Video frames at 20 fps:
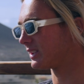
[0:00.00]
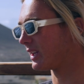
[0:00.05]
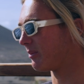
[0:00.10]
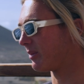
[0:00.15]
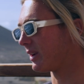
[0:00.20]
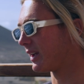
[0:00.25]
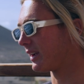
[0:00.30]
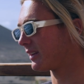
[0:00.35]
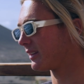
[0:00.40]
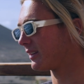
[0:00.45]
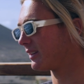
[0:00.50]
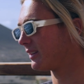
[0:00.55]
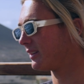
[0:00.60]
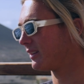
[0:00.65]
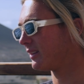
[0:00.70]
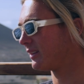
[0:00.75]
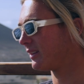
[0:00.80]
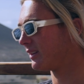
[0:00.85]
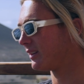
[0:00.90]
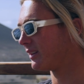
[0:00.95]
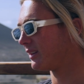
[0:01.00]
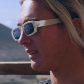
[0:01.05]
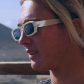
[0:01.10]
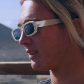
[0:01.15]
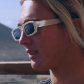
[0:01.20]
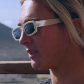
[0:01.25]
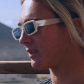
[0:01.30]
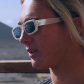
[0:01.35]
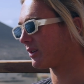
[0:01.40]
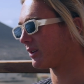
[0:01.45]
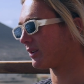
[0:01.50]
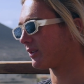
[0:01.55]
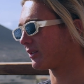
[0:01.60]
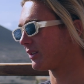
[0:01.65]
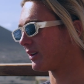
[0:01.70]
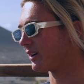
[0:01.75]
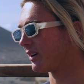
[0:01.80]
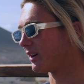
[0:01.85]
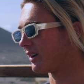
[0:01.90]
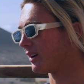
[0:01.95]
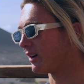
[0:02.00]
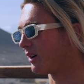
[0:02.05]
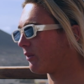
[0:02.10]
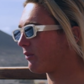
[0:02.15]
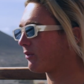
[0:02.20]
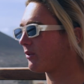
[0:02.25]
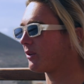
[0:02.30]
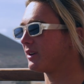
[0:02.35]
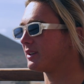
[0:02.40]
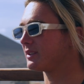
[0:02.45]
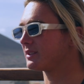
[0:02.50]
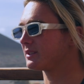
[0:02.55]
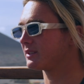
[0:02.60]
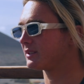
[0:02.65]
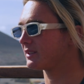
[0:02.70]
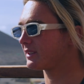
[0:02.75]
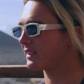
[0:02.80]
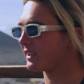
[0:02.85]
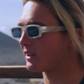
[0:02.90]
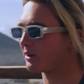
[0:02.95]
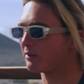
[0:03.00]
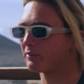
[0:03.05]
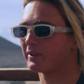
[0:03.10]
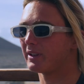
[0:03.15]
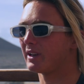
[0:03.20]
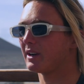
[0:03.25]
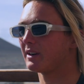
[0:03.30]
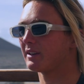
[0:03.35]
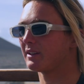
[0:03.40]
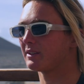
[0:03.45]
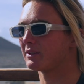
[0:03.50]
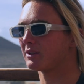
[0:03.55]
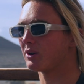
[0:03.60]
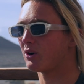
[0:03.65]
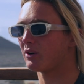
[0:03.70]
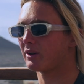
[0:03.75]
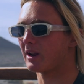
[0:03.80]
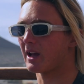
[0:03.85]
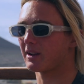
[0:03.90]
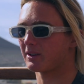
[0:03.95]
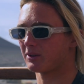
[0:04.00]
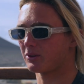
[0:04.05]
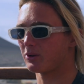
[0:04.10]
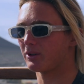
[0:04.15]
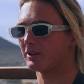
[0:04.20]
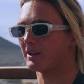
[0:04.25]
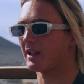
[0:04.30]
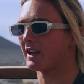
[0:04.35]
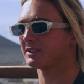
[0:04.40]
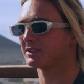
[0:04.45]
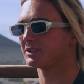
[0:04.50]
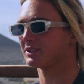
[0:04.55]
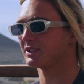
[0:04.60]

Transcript: I'm like, because of course King of the Air didn't go good last